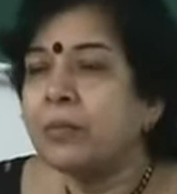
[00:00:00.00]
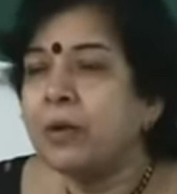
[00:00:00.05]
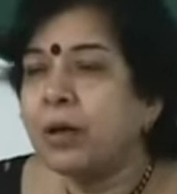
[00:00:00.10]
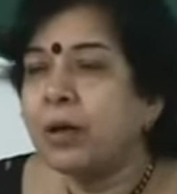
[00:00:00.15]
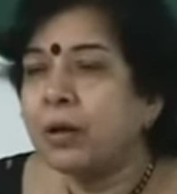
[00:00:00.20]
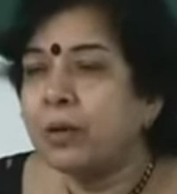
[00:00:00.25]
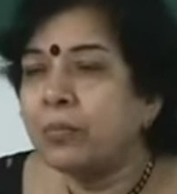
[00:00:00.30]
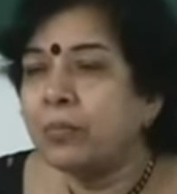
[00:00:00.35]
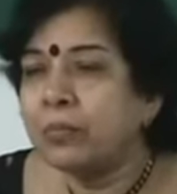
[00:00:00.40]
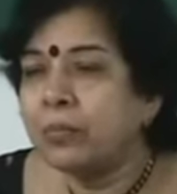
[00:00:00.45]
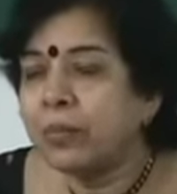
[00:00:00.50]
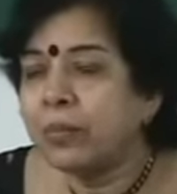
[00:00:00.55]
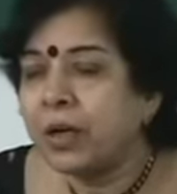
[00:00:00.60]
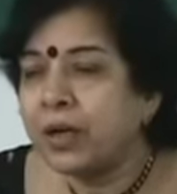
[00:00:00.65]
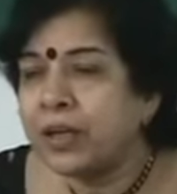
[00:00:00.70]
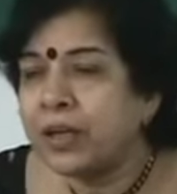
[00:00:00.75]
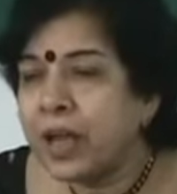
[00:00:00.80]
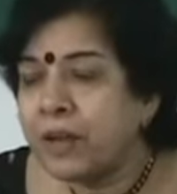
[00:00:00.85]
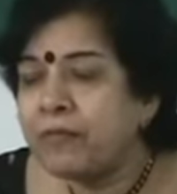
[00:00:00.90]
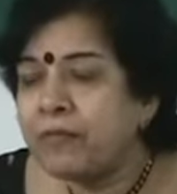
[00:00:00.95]
um,
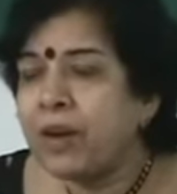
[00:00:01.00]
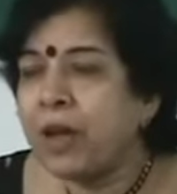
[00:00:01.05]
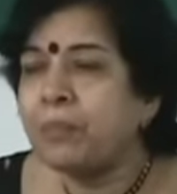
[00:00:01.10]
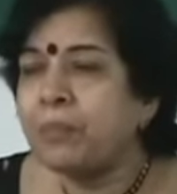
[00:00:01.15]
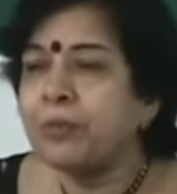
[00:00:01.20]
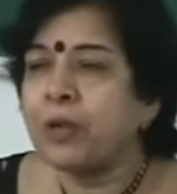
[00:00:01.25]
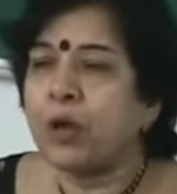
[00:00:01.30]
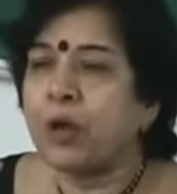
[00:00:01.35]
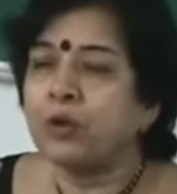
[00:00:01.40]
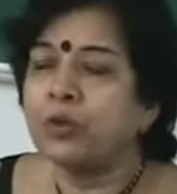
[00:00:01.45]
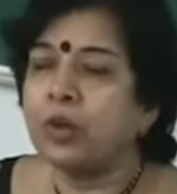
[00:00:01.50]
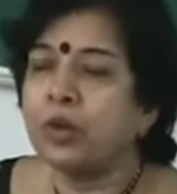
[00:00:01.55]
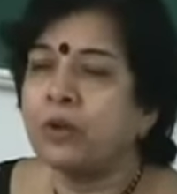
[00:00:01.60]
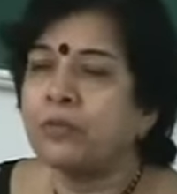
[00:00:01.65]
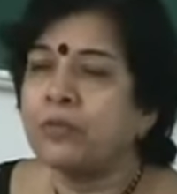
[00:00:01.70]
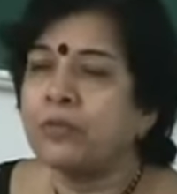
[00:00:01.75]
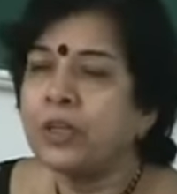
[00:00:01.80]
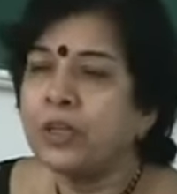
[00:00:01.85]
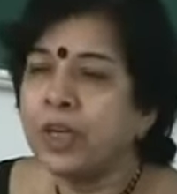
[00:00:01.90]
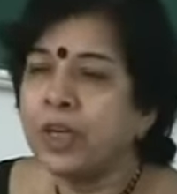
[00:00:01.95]
developed out
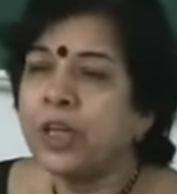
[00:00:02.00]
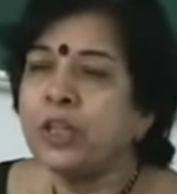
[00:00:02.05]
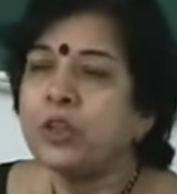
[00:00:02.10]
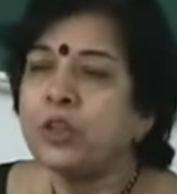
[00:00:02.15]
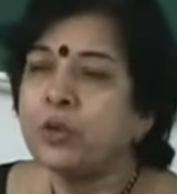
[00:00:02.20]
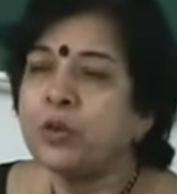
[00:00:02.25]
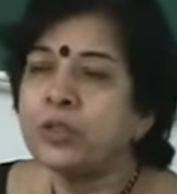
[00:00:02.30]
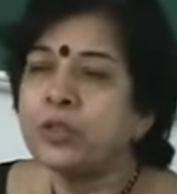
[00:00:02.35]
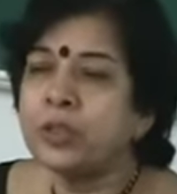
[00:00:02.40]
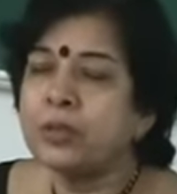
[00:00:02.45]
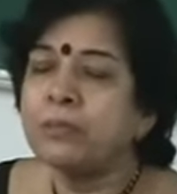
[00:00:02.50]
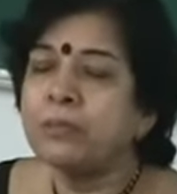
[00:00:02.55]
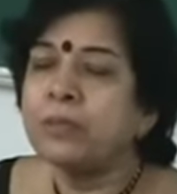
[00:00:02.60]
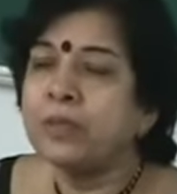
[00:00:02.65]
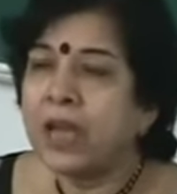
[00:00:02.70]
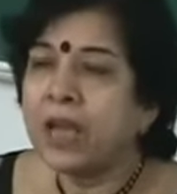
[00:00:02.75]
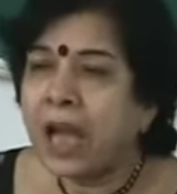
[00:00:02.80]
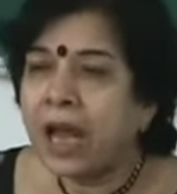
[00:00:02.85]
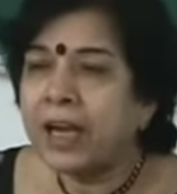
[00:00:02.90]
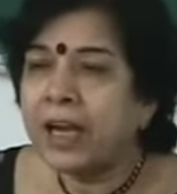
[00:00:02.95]
of Hinduism
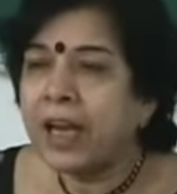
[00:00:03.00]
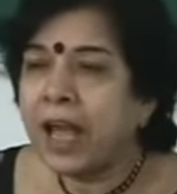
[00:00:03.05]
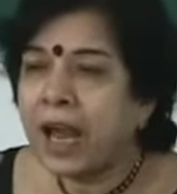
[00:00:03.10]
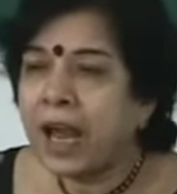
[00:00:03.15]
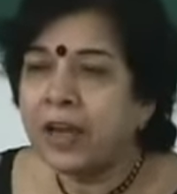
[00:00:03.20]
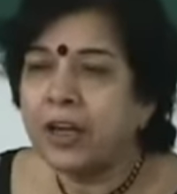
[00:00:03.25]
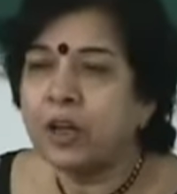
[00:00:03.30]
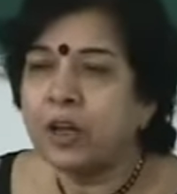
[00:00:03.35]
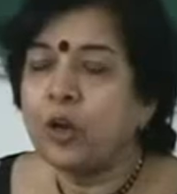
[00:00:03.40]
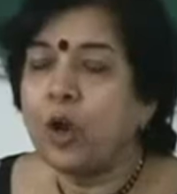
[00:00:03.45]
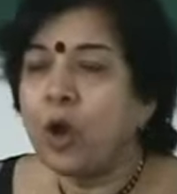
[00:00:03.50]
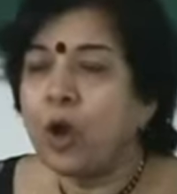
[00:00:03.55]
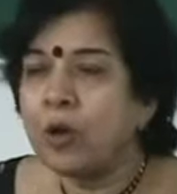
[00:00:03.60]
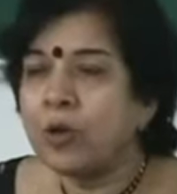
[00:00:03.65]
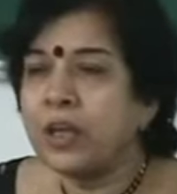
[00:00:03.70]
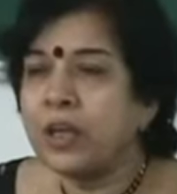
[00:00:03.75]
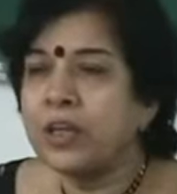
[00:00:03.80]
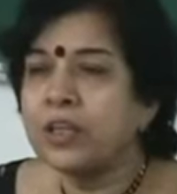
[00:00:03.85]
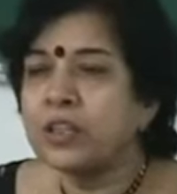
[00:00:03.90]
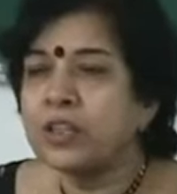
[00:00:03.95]
and had a
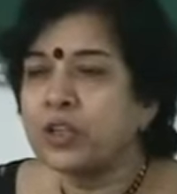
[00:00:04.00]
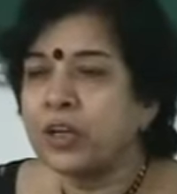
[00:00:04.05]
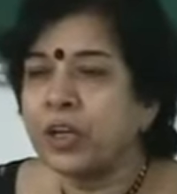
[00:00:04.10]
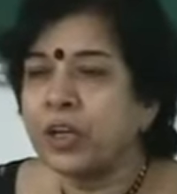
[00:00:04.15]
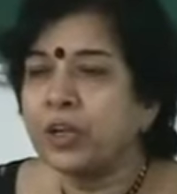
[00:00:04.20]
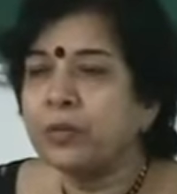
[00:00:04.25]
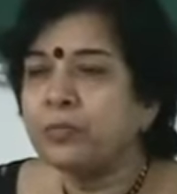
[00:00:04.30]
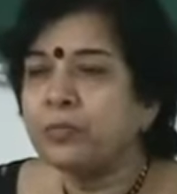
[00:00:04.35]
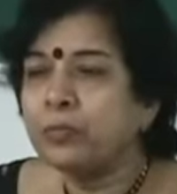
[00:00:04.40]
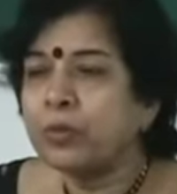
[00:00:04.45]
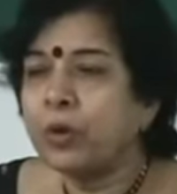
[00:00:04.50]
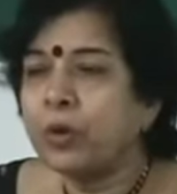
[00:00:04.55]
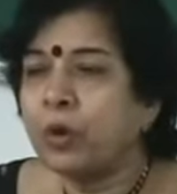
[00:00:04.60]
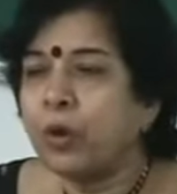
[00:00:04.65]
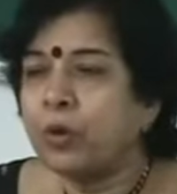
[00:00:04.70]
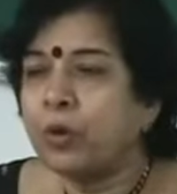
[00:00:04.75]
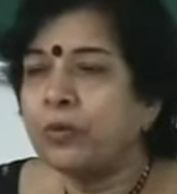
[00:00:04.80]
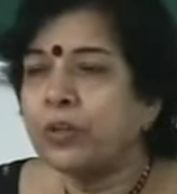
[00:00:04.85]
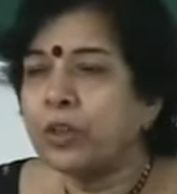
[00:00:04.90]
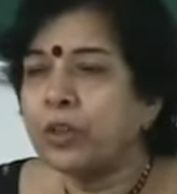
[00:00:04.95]
long history
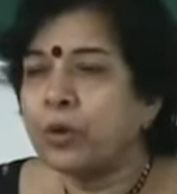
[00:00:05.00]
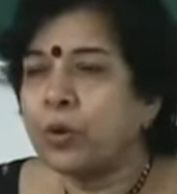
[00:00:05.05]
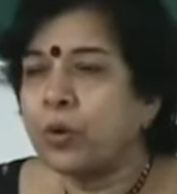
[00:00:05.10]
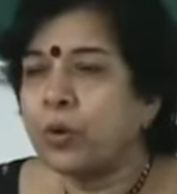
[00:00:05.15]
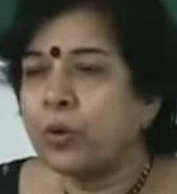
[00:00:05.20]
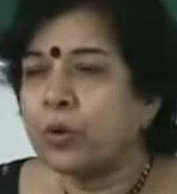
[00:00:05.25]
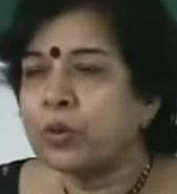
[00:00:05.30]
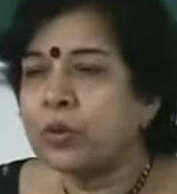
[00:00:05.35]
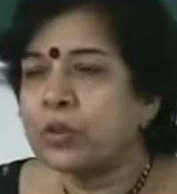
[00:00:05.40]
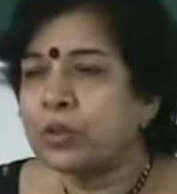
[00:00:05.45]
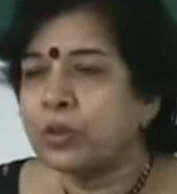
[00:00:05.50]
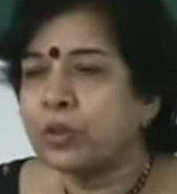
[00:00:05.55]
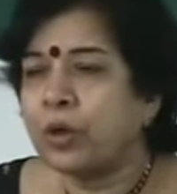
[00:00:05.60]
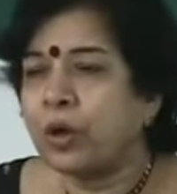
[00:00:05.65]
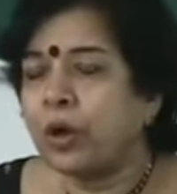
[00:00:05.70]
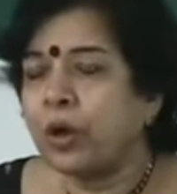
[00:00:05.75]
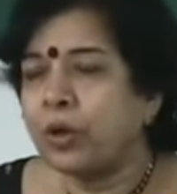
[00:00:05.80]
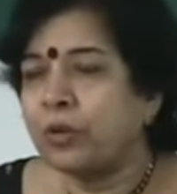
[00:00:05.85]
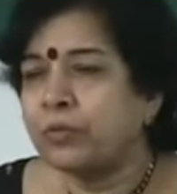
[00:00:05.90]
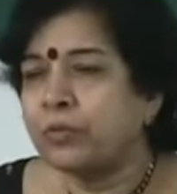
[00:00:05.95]
over the course
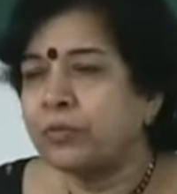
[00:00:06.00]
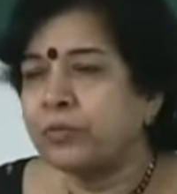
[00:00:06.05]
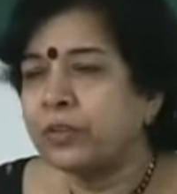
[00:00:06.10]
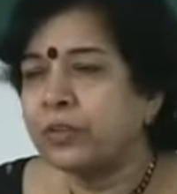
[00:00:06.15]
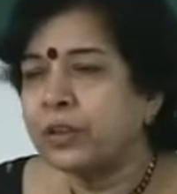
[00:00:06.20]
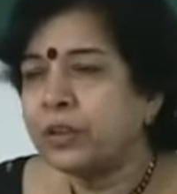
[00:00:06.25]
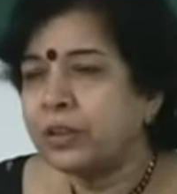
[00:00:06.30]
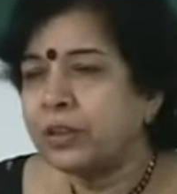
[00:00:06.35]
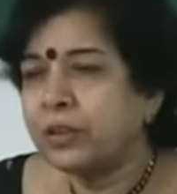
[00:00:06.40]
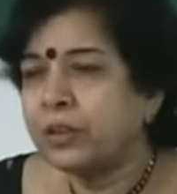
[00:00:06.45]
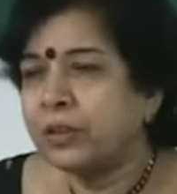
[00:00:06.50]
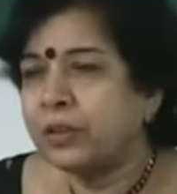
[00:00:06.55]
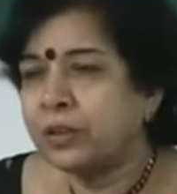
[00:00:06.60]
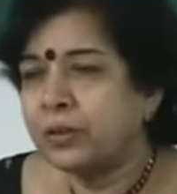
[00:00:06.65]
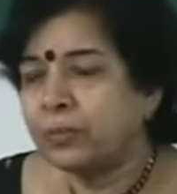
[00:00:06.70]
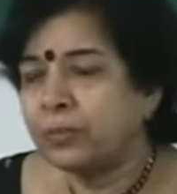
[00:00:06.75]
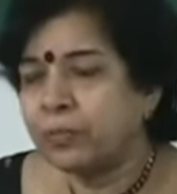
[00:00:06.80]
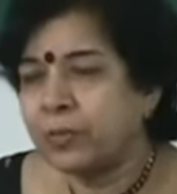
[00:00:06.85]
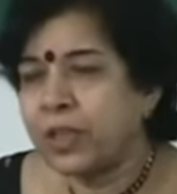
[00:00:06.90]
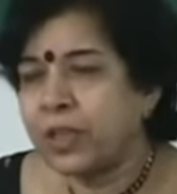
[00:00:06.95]
of
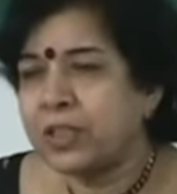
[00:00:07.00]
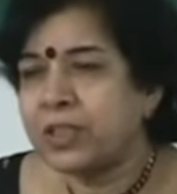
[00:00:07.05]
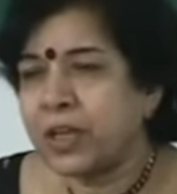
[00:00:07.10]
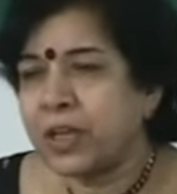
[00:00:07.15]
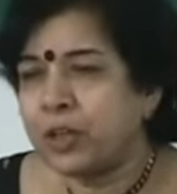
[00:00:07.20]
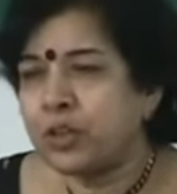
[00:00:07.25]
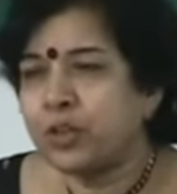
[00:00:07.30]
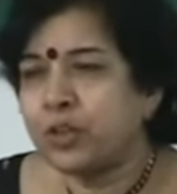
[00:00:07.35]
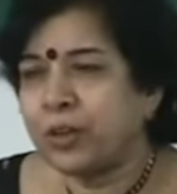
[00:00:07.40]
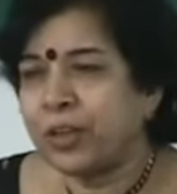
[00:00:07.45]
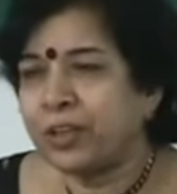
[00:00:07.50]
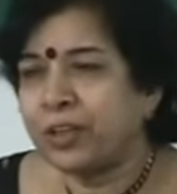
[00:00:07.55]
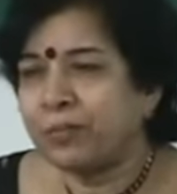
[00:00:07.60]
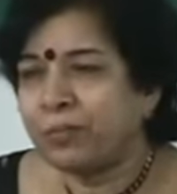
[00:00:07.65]
um, the century.